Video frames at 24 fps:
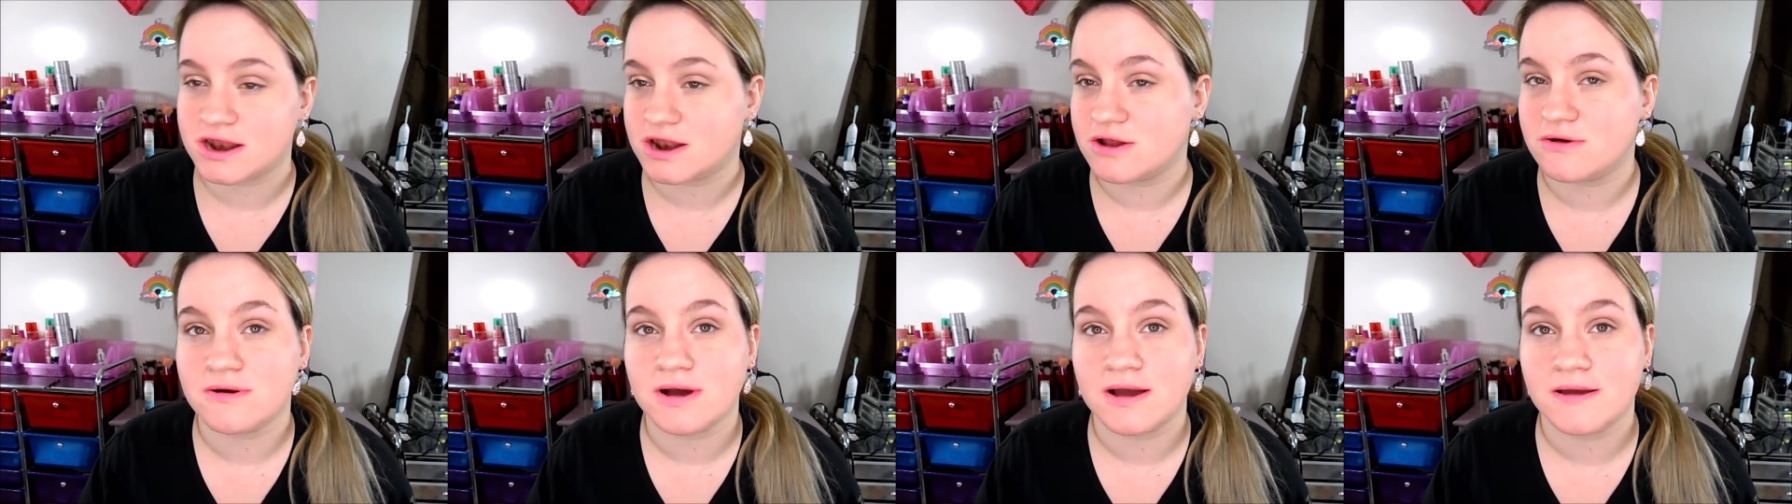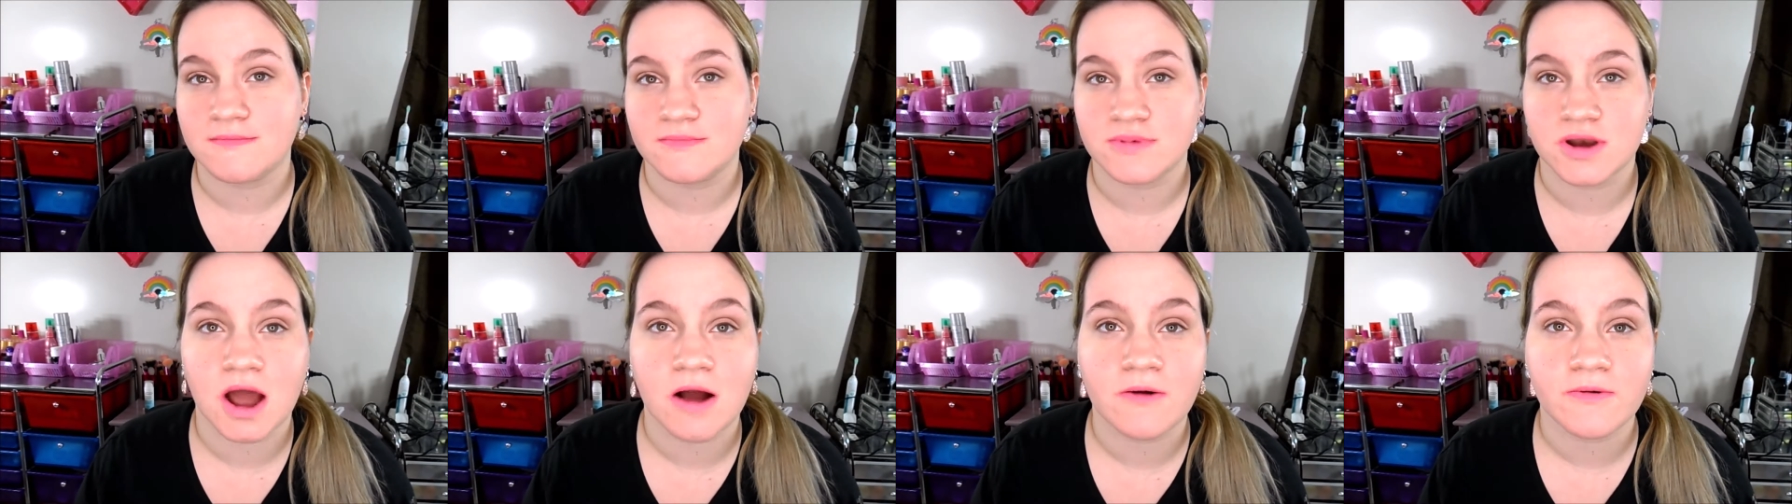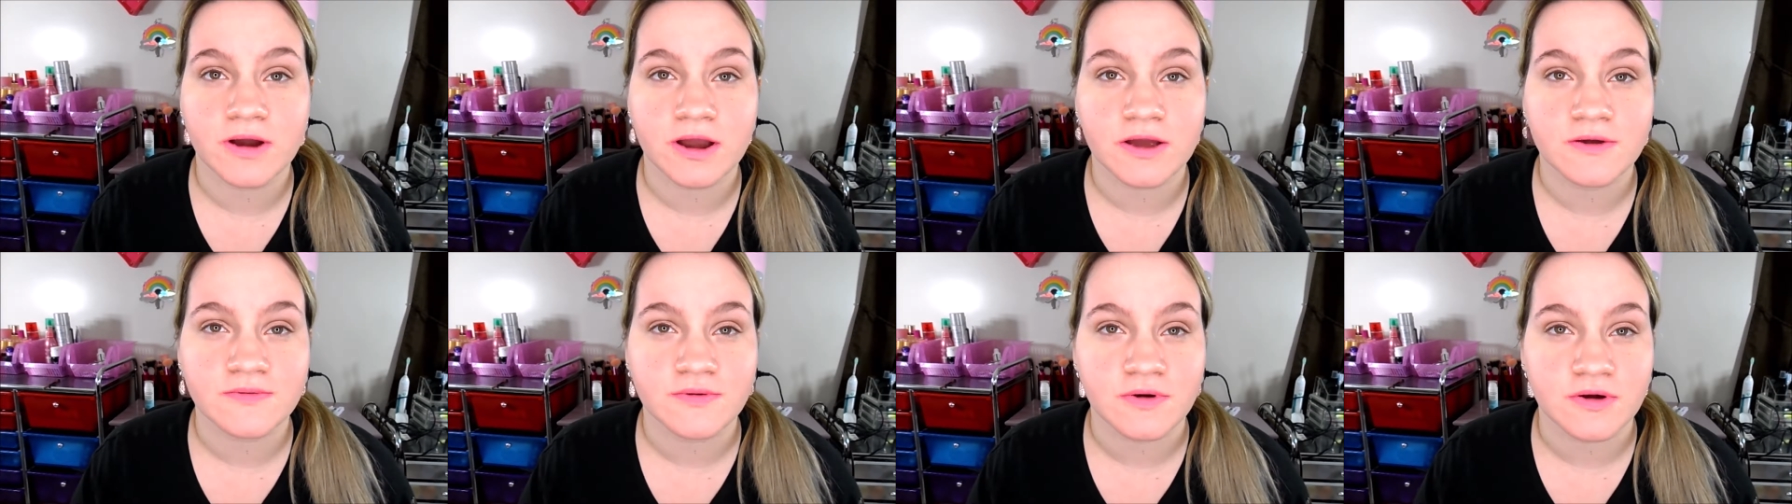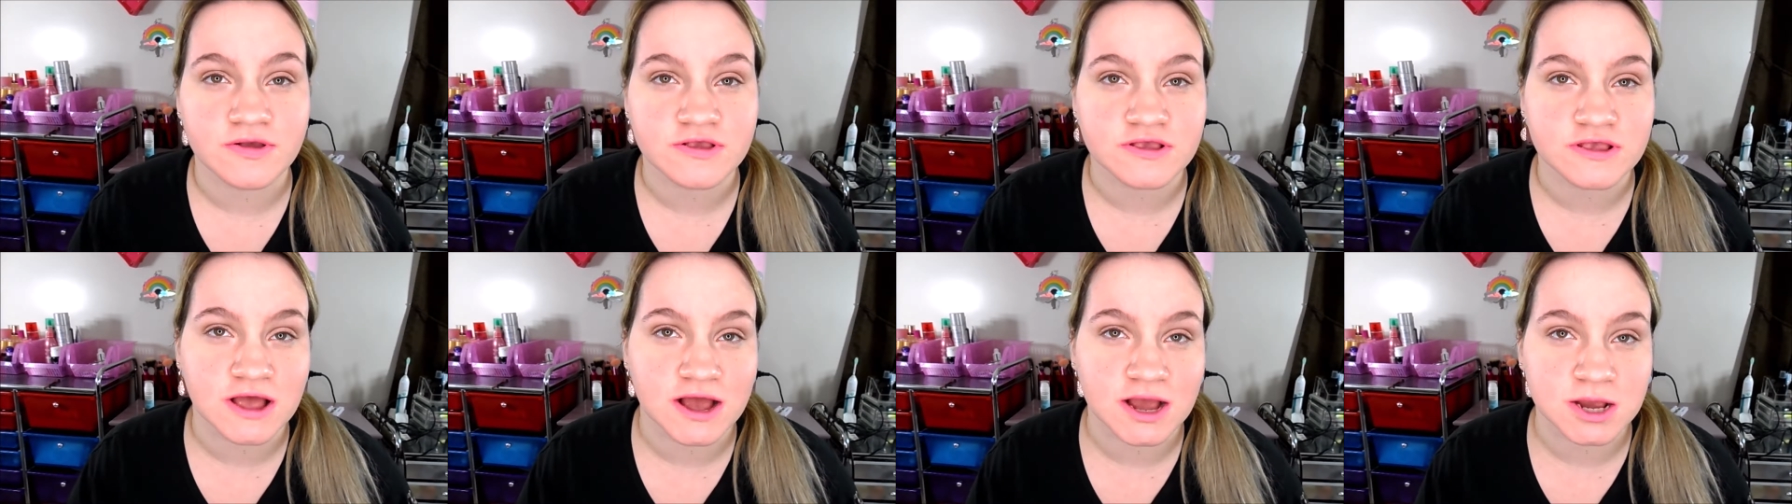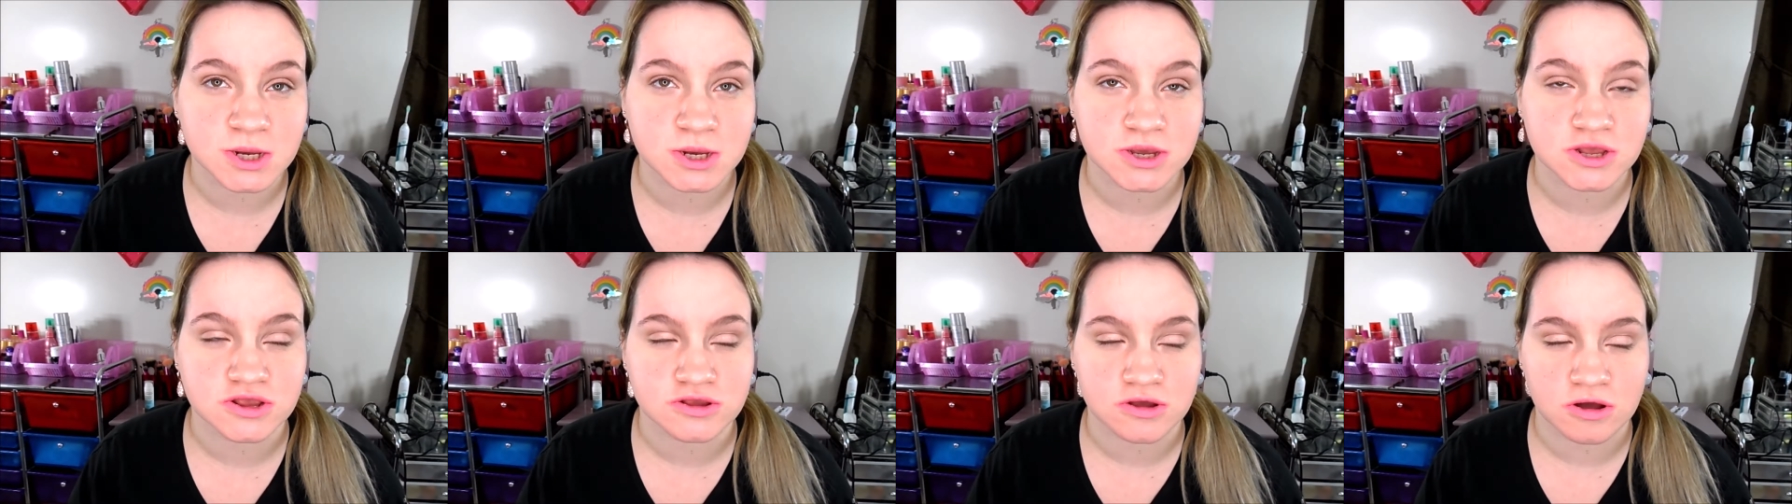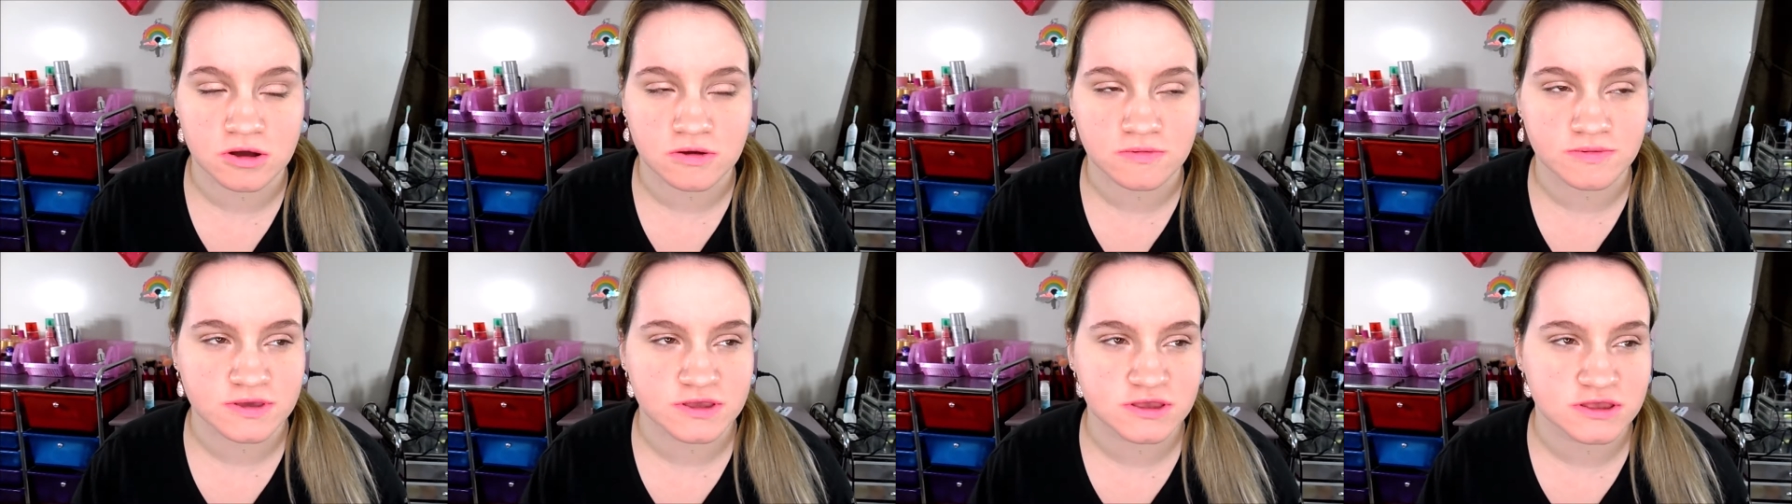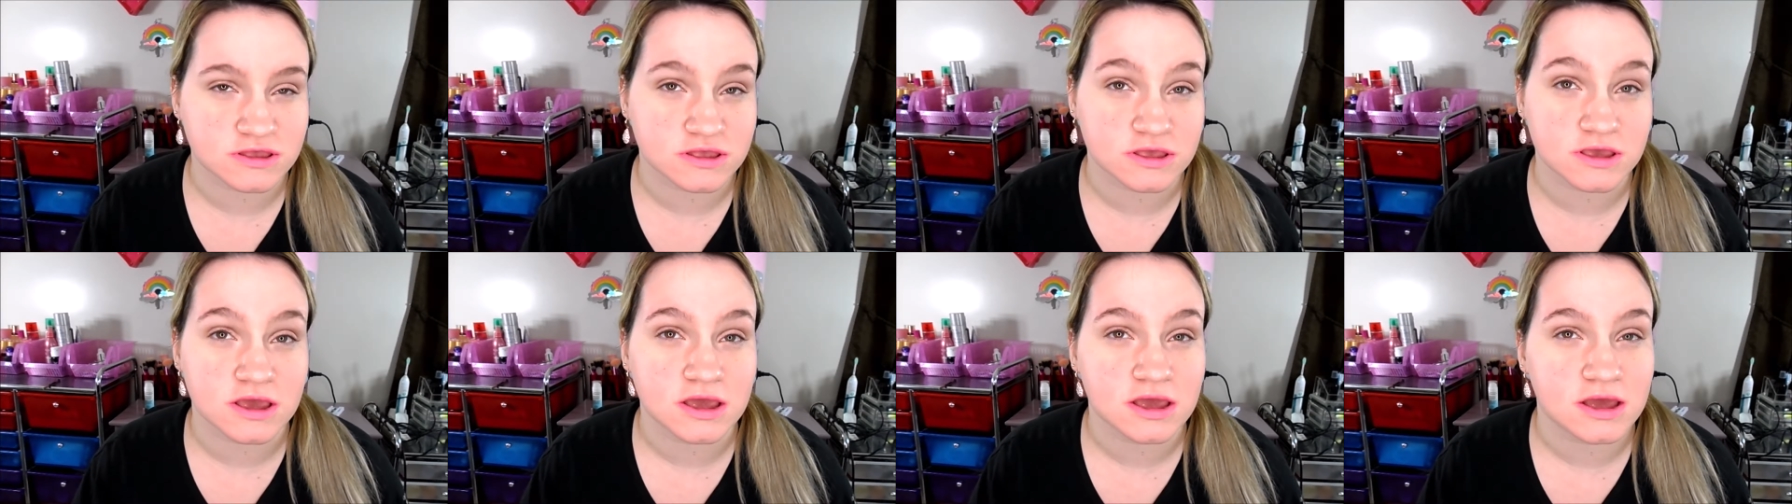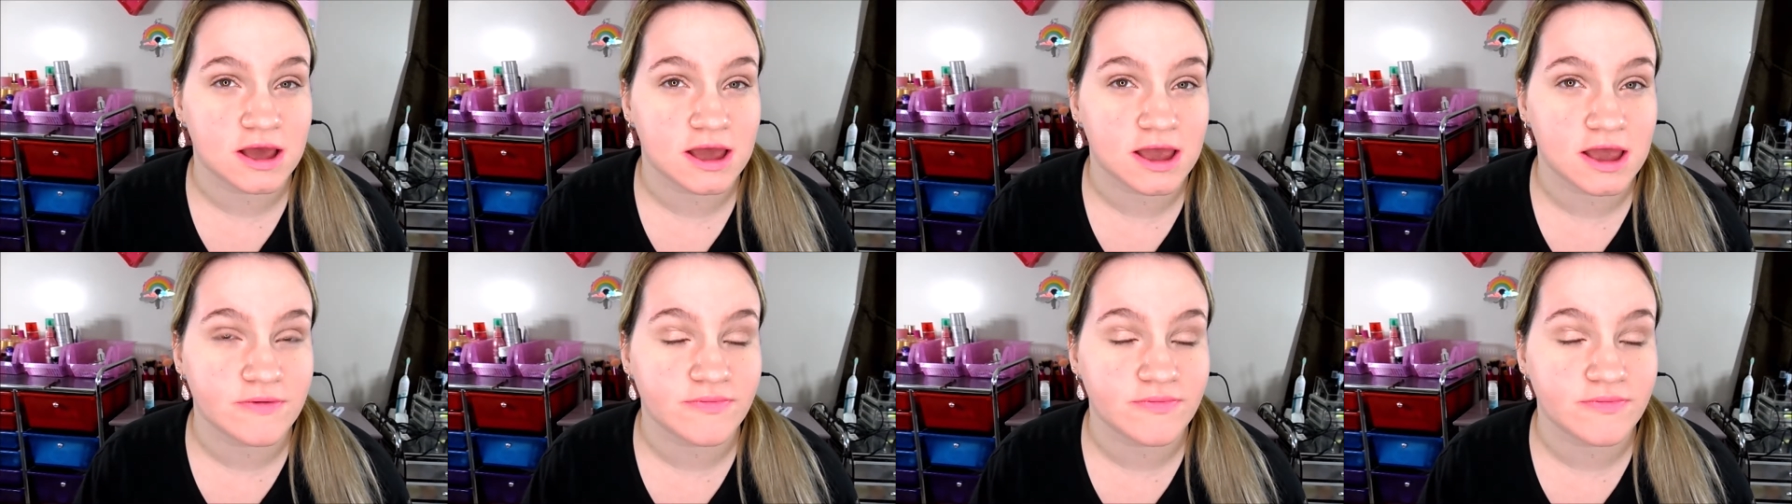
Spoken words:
And no, I'm not wearing false lashes, obviously.